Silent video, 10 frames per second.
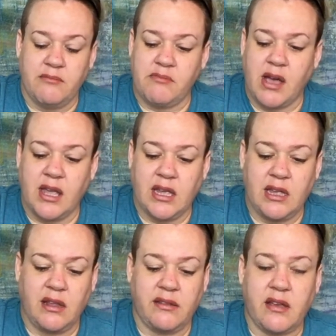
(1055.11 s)
my
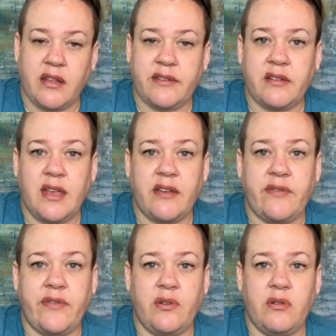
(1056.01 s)
kids constantly have
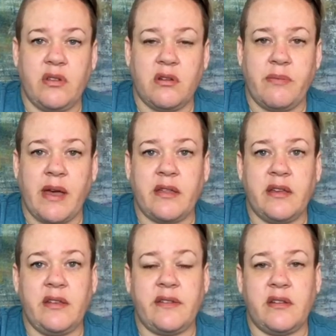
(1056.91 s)
food in their
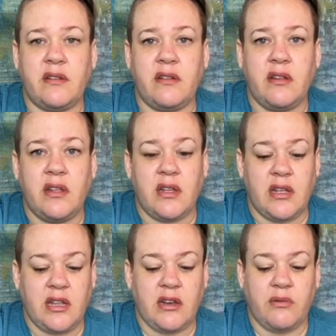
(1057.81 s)
bellies, and,
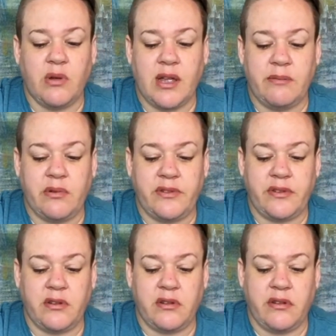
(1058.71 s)
we're able
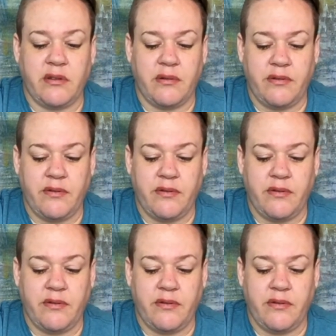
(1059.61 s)
to